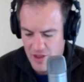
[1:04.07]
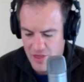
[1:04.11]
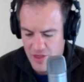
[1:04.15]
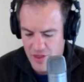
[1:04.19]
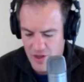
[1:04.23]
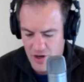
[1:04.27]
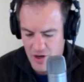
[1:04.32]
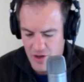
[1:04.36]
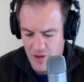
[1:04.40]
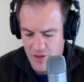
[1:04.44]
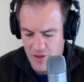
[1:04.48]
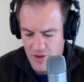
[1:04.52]

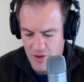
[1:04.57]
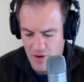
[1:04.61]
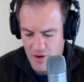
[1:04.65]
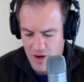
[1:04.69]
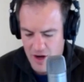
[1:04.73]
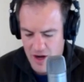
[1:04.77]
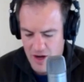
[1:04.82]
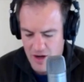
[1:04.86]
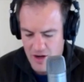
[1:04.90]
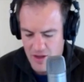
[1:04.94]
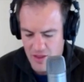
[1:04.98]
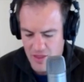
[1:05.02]
thin on the
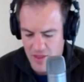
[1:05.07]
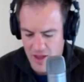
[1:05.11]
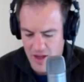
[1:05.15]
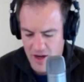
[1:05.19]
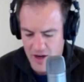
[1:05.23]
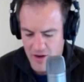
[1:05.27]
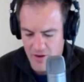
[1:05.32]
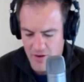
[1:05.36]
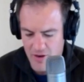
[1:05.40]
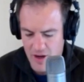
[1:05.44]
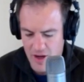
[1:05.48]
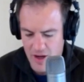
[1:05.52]
ground in that
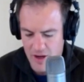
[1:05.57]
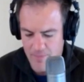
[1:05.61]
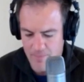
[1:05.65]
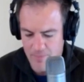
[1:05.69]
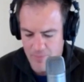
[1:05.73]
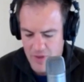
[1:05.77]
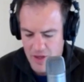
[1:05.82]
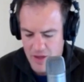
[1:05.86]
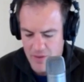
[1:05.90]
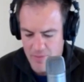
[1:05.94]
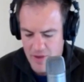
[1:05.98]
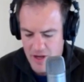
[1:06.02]
area,
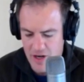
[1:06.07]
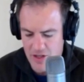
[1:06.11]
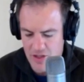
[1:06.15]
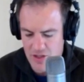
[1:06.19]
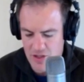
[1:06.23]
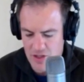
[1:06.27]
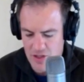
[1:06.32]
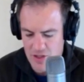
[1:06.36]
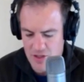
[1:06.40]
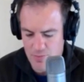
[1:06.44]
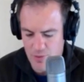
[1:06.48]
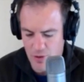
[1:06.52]
he managed
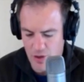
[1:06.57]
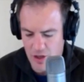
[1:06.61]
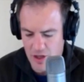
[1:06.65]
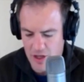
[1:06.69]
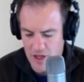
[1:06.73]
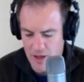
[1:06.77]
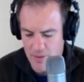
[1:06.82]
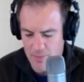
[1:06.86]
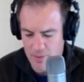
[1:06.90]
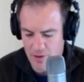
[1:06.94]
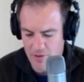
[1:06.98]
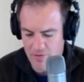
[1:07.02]
to spot a
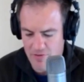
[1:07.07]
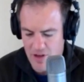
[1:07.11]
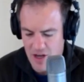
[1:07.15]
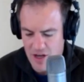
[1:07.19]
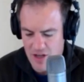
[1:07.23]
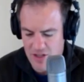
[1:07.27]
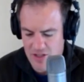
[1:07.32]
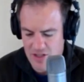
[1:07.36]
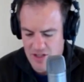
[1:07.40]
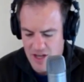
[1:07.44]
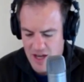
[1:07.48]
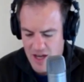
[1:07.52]
couple of
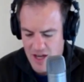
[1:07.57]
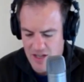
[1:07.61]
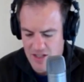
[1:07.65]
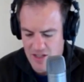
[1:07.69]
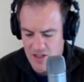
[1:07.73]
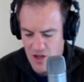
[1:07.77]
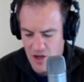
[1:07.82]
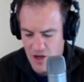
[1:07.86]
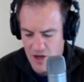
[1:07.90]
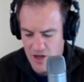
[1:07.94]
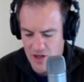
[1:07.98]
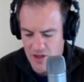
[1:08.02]
young stags
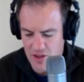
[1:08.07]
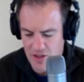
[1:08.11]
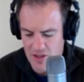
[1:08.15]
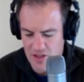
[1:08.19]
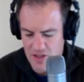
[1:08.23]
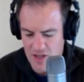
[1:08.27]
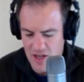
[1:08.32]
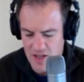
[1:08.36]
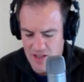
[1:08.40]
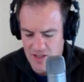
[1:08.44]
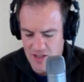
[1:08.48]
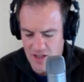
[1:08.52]
lying in the
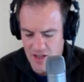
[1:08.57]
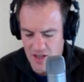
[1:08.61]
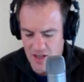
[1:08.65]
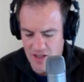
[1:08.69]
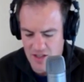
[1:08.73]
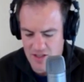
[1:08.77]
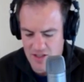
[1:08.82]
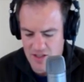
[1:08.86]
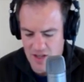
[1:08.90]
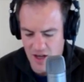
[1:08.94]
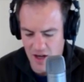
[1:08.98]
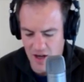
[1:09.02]
tussock,
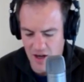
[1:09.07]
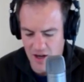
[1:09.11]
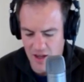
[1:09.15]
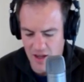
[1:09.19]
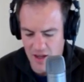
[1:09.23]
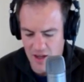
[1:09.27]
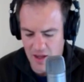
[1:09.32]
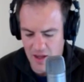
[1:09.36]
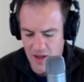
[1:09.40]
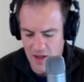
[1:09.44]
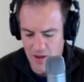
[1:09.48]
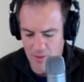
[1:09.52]
and
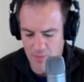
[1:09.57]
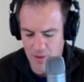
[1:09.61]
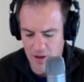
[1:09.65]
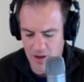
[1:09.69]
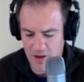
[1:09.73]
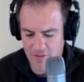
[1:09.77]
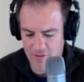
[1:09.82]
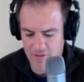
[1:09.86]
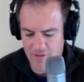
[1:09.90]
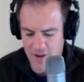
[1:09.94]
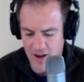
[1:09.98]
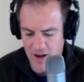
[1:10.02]
suddenly a
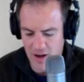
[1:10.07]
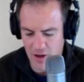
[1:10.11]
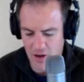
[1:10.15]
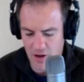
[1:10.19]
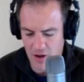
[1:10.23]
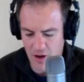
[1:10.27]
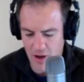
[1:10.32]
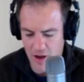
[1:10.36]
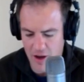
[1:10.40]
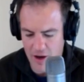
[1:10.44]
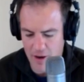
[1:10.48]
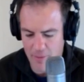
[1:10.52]
big fallow
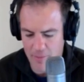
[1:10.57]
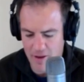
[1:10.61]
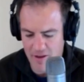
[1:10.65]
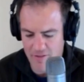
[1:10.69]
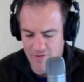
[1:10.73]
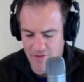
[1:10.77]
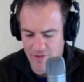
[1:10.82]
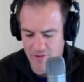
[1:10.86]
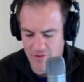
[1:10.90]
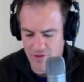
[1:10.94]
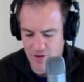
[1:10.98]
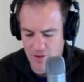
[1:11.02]
lying about
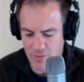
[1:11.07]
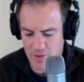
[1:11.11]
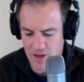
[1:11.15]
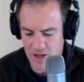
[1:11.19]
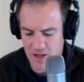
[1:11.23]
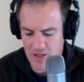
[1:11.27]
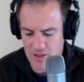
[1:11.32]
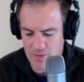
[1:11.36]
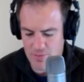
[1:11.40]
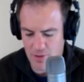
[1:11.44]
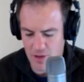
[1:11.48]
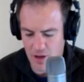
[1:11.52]
50
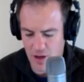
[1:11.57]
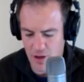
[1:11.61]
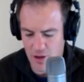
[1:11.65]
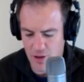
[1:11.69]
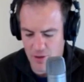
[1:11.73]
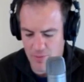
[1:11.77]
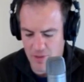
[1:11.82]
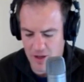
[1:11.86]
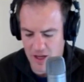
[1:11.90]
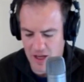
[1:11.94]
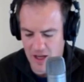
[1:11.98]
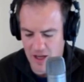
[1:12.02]
metres below
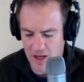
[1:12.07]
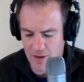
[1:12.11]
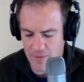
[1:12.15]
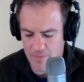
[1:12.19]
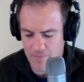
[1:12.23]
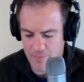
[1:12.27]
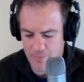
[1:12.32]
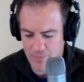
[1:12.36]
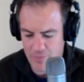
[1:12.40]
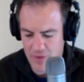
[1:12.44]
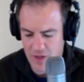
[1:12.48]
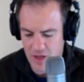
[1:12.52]
them again.
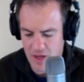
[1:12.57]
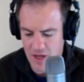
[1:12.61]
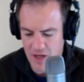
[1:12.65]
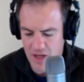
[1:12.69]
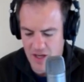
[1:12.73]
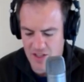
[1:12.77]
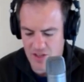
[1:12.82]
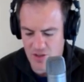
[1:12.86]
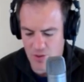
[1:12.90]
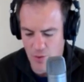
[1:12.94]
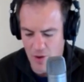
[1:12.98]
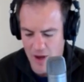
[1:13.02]

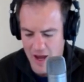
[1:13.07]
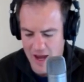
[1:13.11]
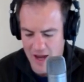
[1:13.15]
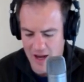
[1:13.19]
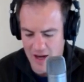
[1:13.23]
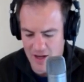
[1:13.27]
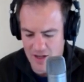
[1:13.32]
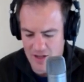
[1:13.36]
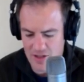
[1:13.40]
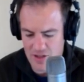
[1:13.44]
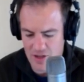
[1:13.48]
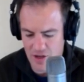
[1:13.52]
He saw
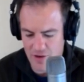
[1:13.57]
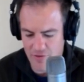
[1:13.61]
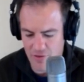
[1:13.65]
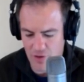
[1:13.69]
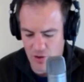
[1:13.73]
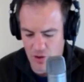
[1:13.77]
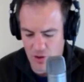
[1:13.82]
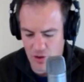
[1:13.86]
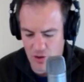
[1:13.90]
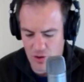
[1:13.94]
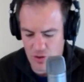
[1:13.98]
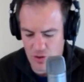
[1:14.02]
antlers of
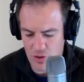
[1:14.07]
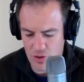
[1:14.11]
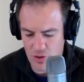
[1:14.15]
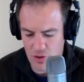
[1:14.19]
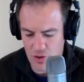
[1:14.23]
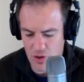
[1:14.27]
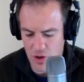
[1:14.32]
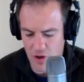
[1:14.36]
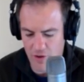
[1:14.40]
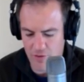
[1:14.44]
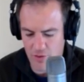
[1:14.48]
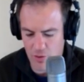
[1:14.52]

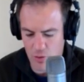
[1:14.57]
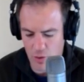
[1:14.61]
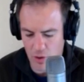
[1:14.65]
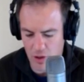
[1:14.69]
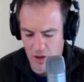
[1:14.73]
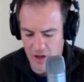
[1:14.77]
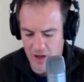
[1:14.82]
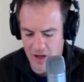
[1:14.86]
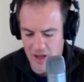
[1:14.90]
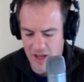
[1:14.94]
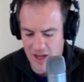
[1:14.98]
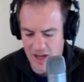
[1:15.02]
a
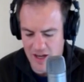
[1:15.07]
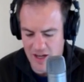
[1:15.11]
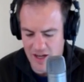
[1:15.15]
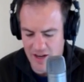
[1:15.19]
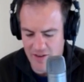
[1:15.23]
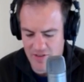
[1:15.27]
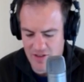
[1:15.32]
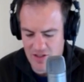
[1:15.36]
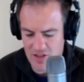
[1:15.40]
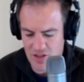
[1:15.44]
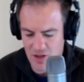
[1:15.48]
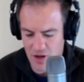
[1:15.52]
quality he had
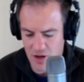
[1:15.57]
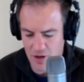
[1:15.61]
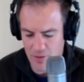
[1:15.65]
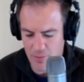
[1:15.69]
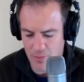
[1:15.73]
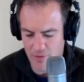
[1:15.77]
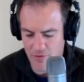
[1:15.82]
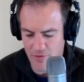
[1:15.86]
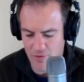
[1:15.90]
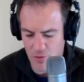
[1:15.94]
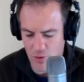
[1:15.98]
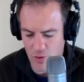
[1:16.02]
never sighted
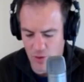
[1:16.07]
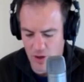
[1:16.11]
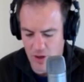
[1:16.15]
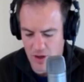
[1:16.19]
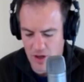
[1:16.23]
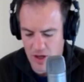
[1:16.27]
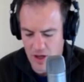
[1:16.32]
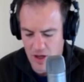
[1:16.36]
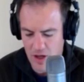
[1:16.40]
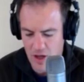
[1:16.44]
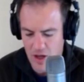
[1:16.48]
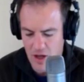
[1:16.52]
before
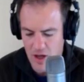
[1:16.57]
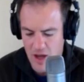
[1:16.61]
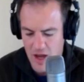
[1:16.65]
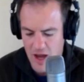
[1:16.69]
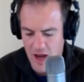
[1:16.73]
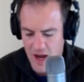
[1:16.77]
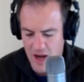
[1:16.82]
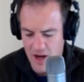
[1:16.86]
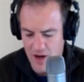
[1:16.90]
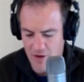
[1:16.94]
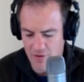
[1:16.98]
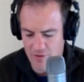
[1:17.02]

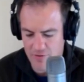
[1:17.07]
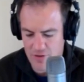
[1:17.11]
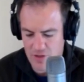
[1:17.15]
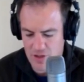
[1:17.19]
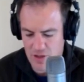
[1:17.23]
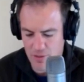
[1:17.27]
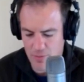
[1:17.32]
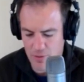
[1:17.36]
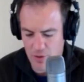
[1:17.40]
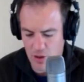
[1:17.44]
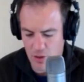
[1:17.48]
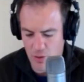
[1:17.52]
and of
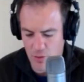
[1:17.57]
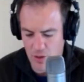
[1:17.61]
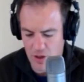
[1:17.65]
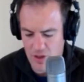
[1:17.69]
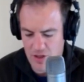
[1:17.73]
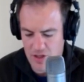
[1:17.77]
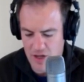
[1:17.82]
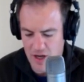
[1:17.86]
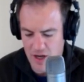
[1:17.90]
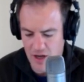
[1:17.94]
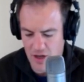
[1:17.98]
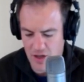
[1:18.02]
typical
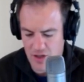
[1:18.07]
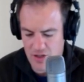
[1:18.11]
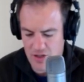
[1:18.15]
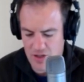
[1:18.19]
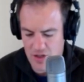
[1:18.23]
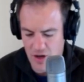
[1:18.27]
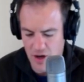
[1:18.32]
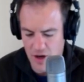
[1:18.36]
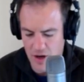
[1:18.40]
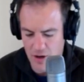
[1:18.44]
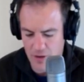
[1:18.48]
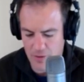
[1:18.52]
Otago
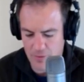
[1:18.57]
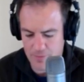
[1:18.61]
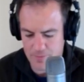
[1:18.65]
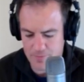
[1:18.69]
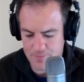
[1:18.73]
style.